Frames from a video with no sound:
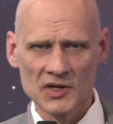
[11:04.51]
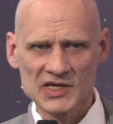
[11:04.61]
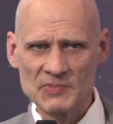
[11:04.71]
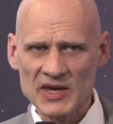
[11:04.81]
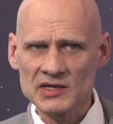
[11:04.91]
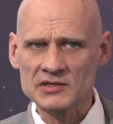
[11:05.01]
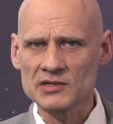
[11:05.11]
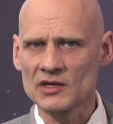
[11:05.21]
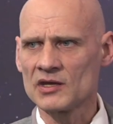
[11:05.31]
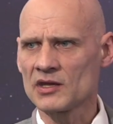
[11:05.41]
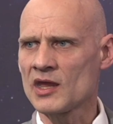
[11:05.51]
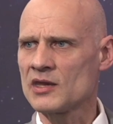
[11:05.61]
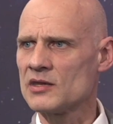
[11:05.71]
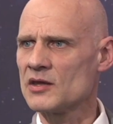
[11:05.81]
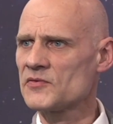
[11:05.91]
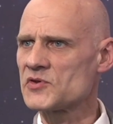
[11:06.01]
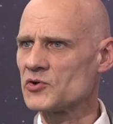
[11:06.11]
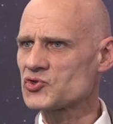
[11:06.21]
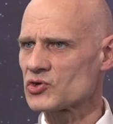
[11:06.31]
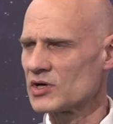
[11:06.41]
expected in the
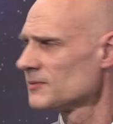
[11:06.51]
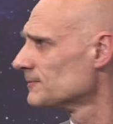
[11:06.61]
future.